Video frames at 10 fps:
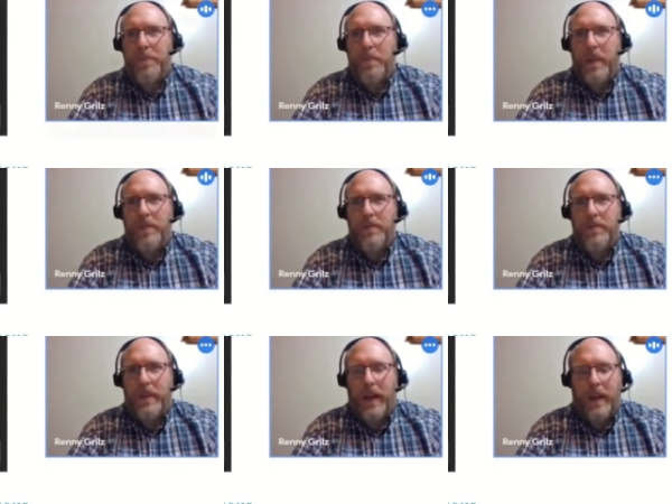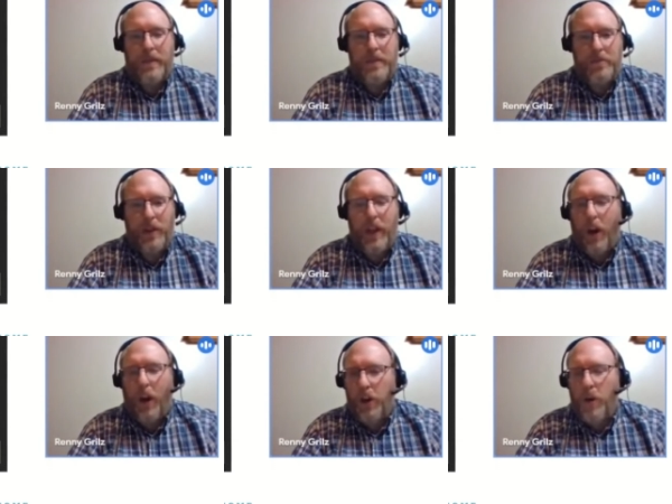really
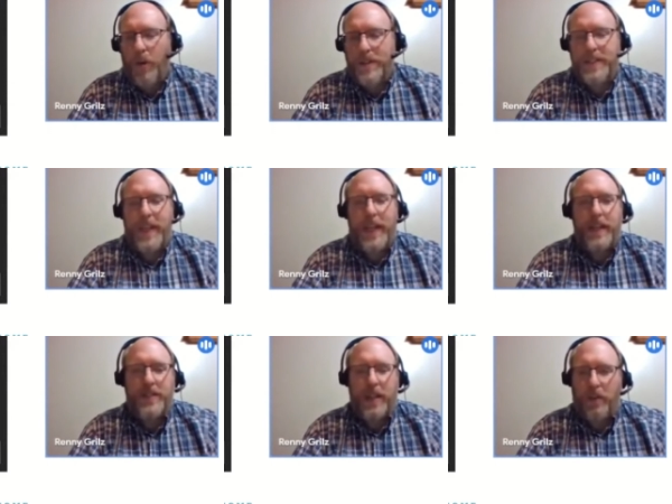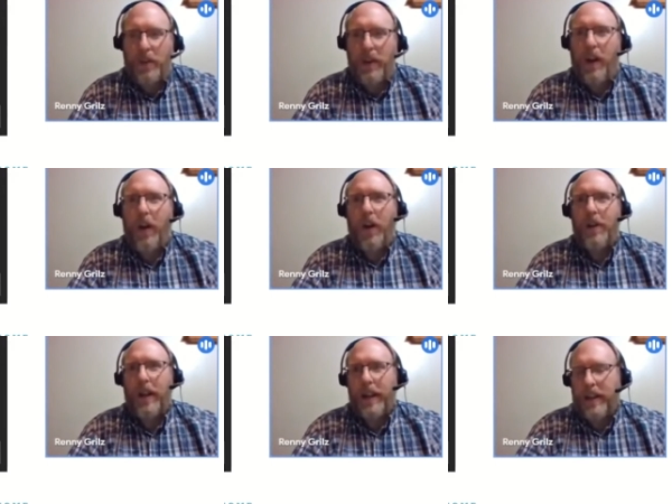hard-coated seeds that are really
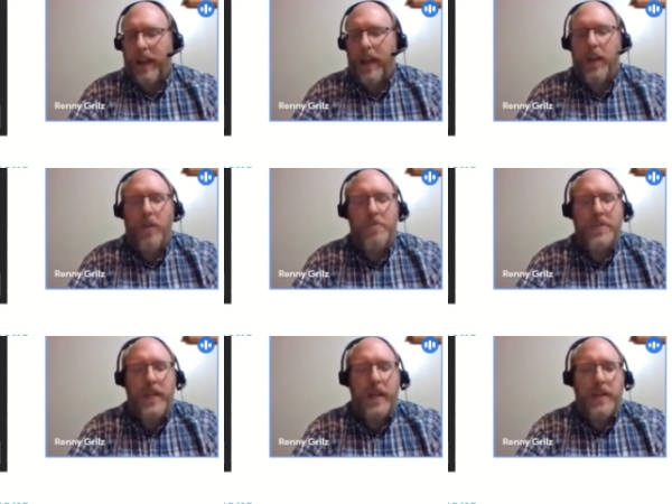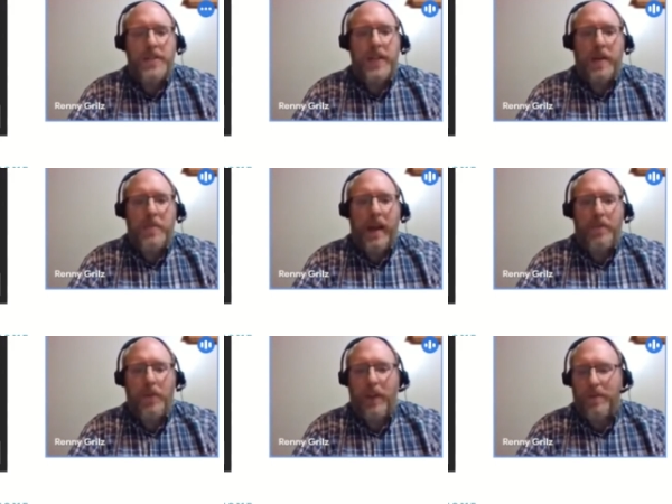hard, like the legumes. Some have
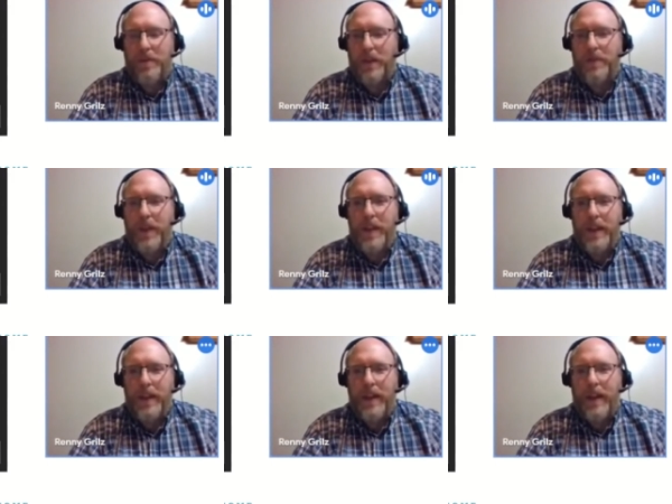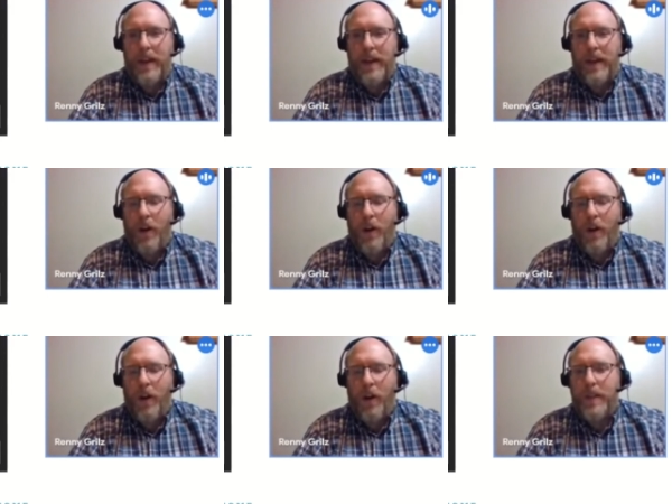really fluffy
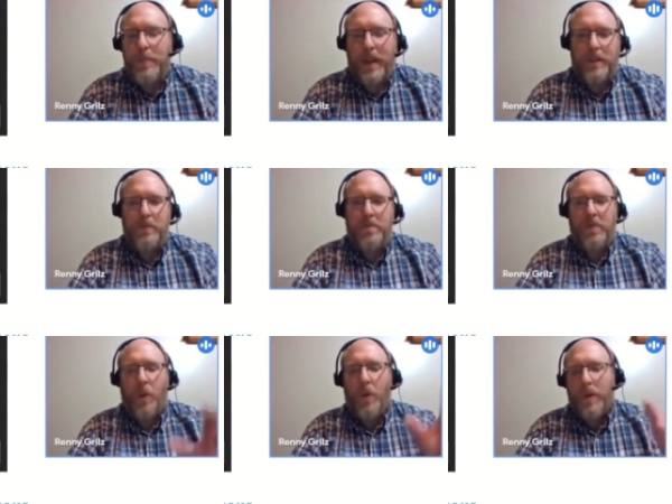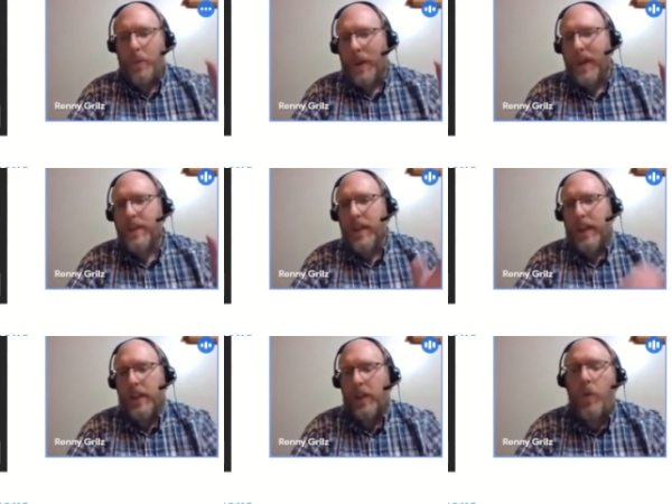awns on them that flow in the
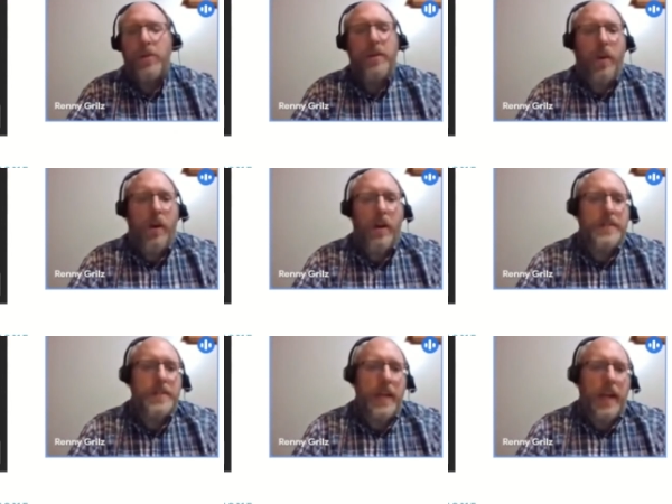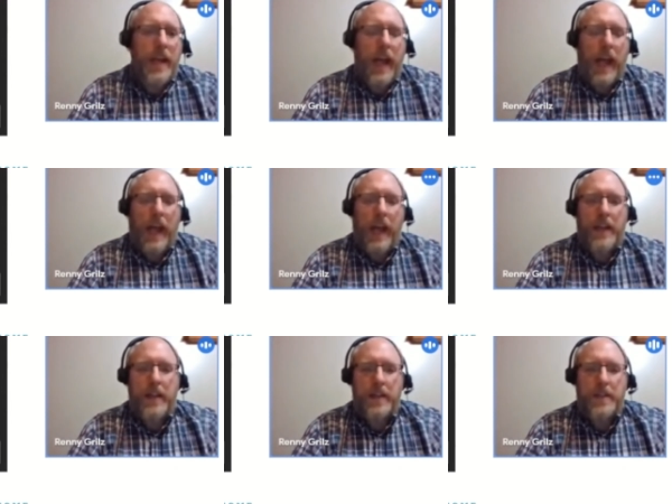wind, like the goldenrods.
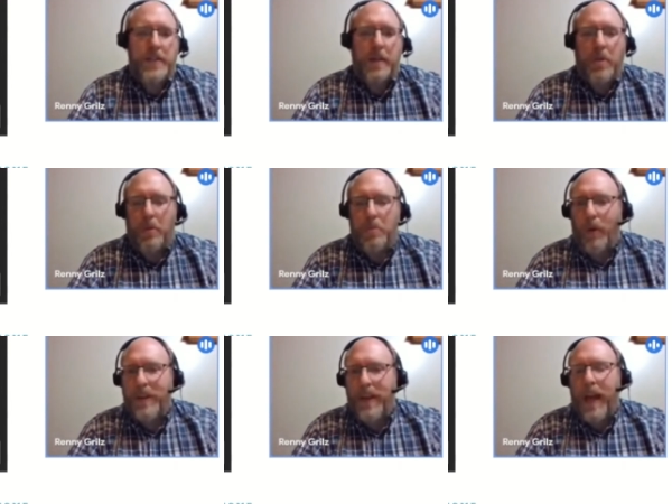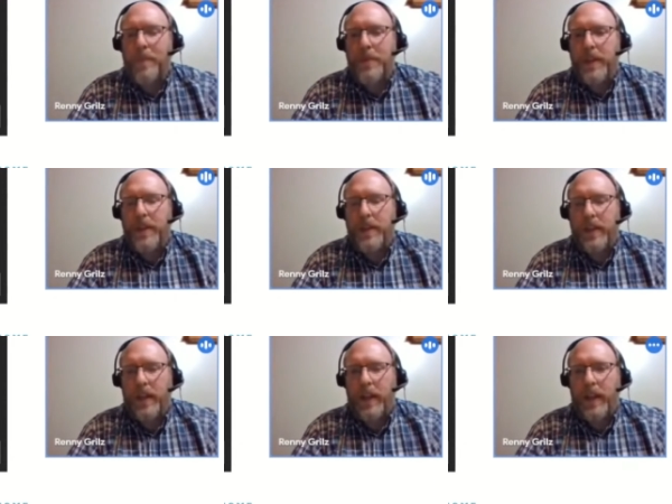And some are more
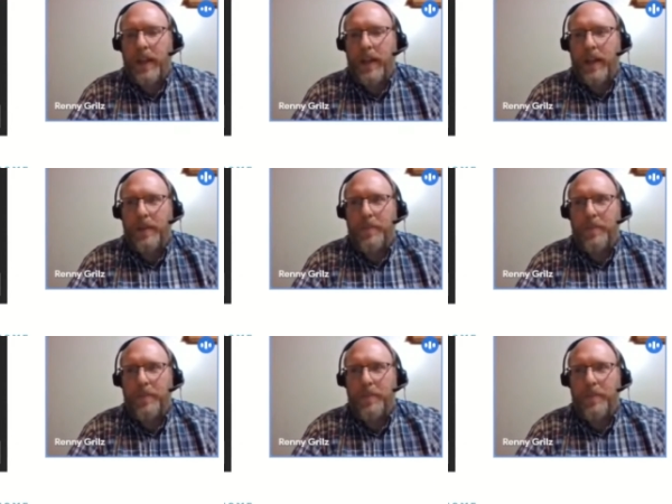adapted, like